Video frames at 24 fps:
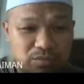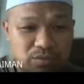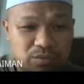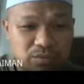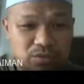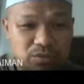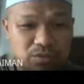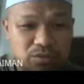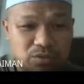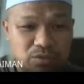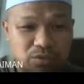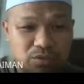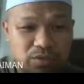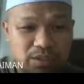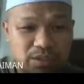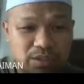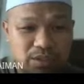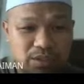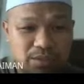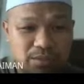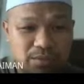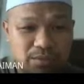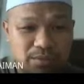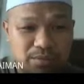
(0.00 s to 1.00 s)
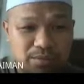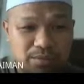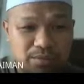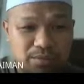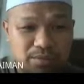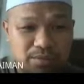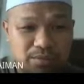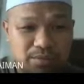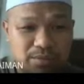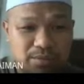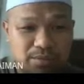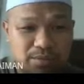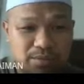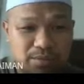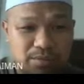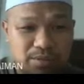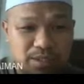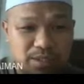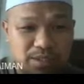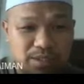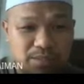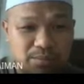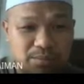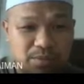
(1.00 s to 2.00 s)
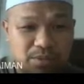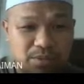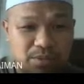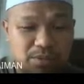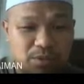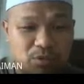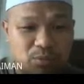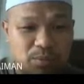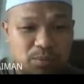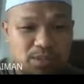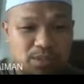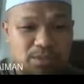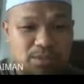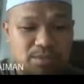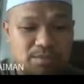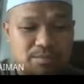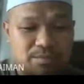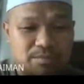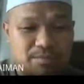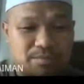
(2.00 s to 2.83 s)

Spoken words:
So in decimal is how much?